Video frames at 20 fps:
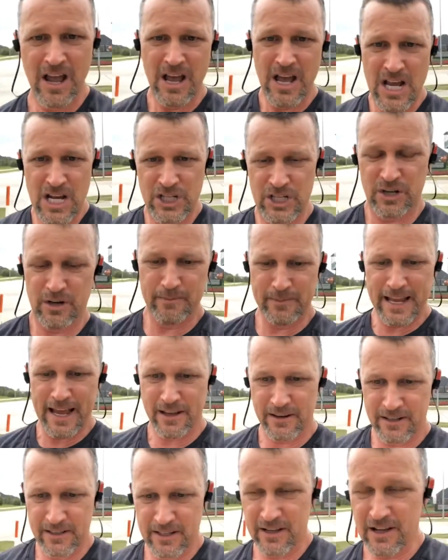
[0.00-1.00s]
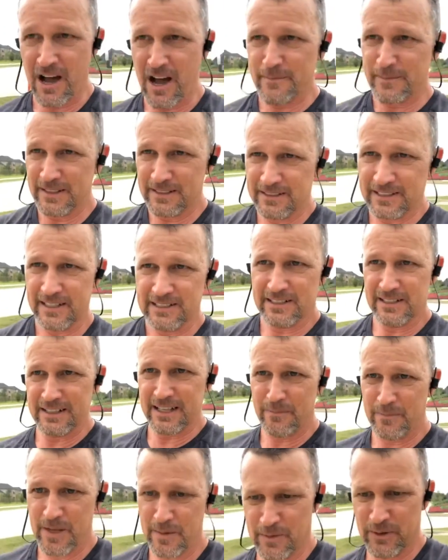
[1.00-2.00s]
shoot them down on the comment section, let
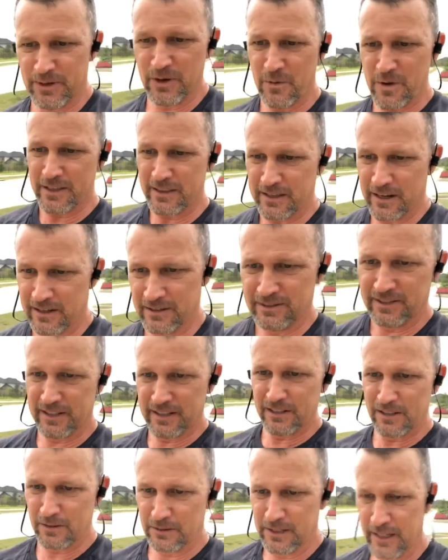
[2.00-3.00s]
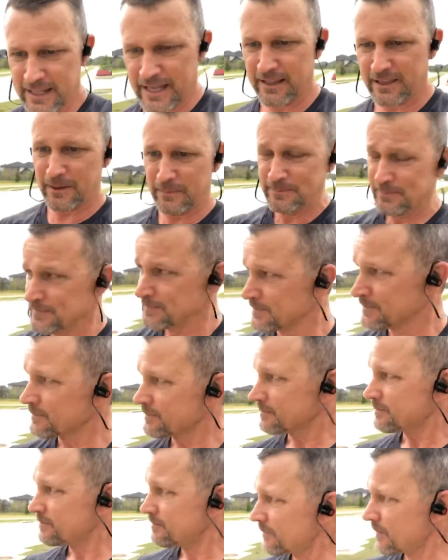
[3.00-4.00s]
people know what they are so they can go look at them.
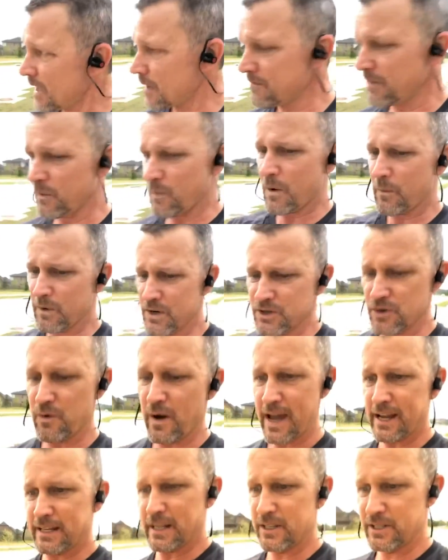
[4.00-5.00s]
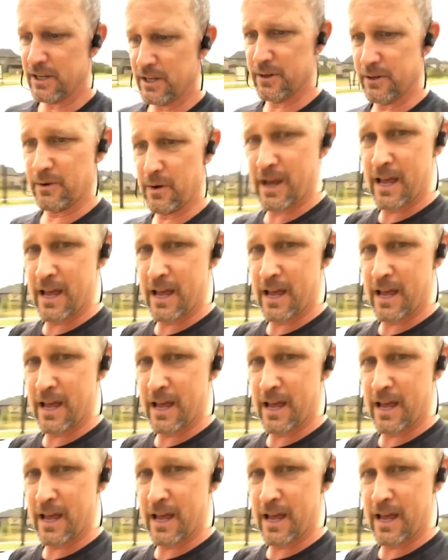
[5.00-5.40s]
But what we're trying to do